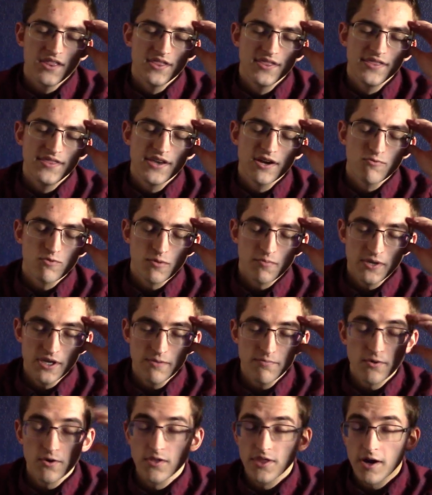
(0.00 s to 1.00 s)
there were
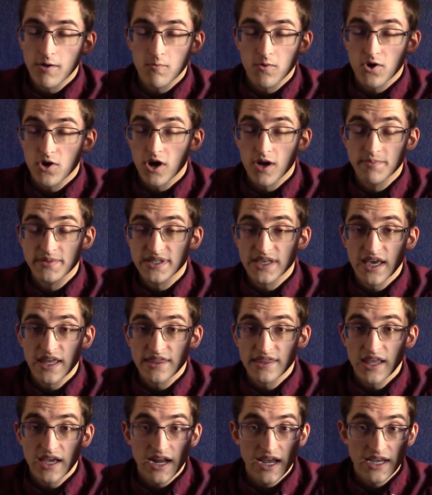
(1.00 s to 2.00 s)
people that were
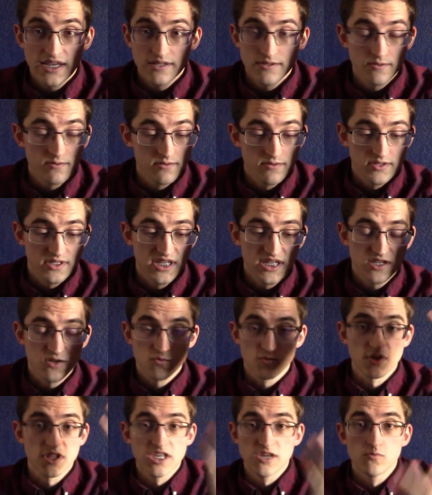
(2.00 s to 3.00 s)
upset that I didn't
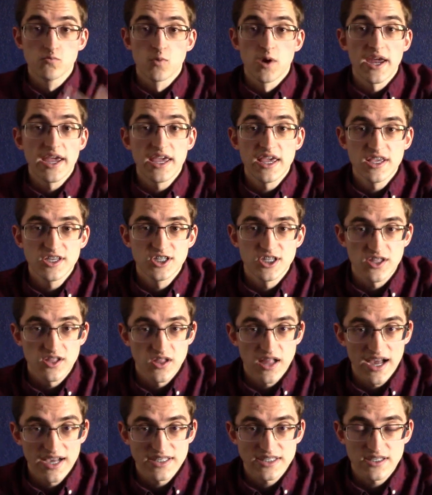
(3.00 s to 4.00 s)
really rage at
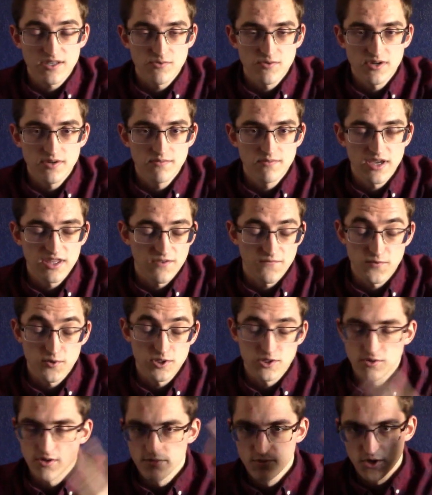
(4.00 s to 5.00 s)
the
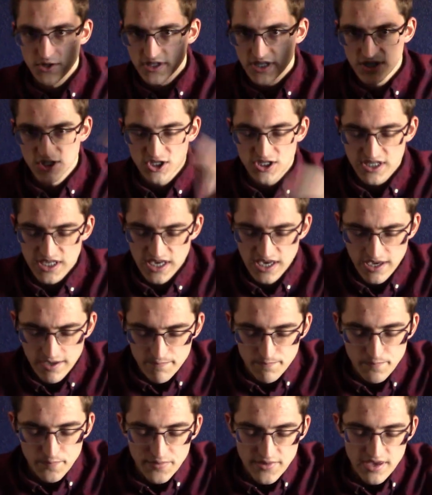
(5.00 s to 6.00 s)
first three books, I should
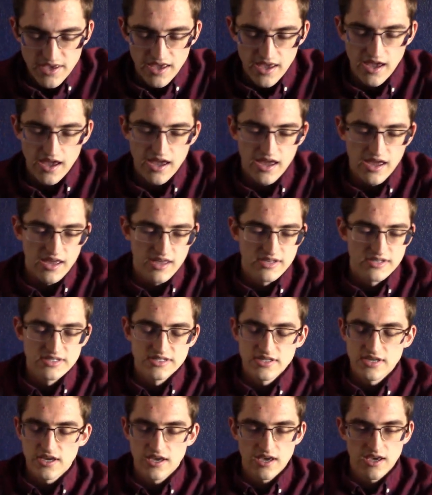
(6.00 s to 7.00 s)
say,
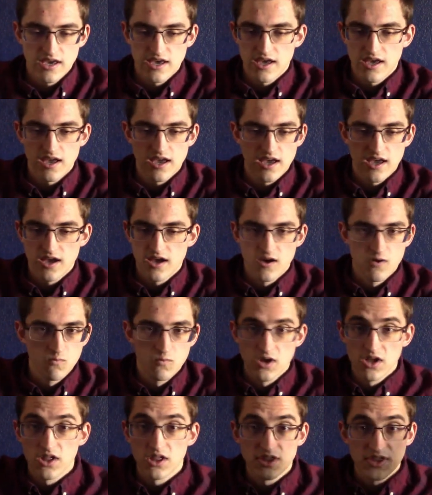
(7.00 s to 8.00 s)
and
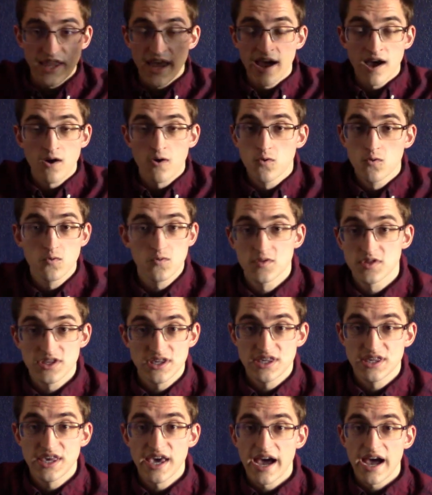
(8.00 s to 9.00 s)
well, now,
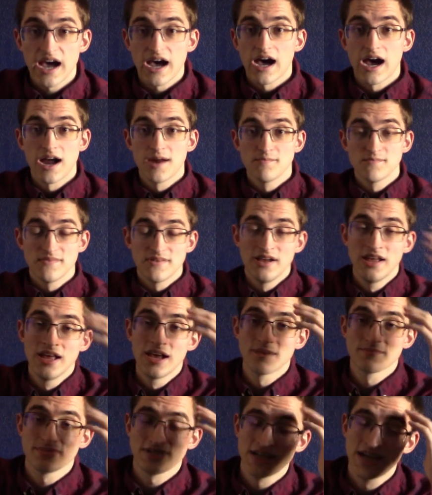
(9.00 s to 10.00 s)
yeah, I'm
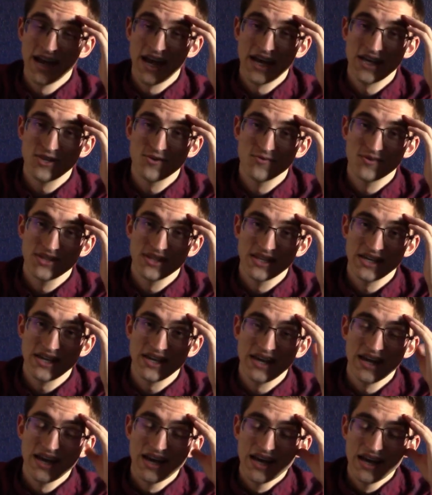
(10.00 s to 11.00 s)

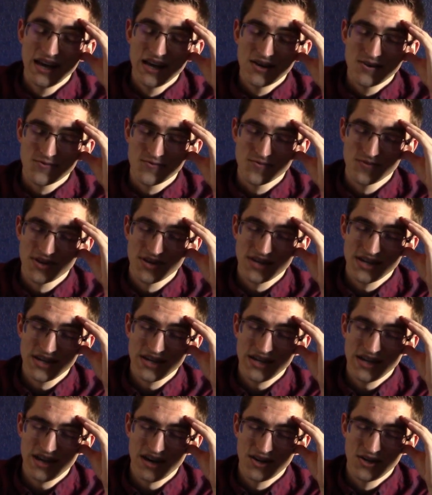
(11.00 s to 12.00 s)
genuinely
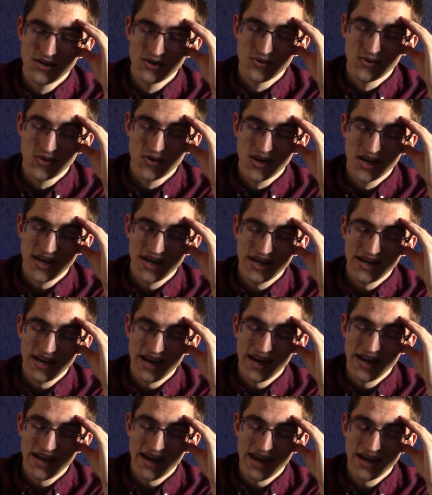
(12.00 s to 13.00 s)
really annoyed
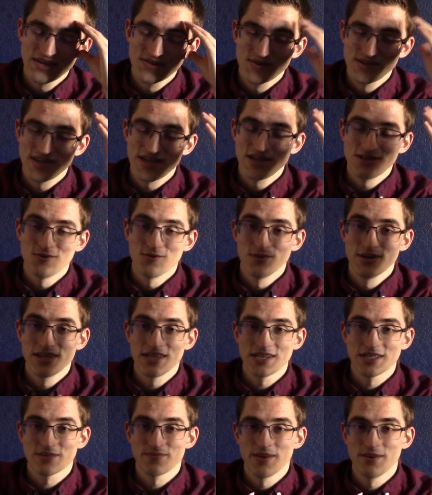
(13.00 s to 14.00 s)
and angry that you
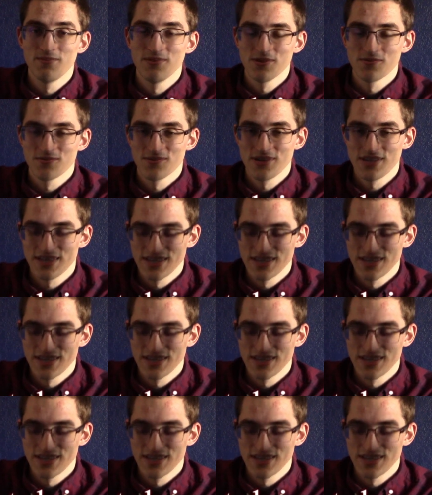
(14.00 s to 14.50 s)
idiots made me read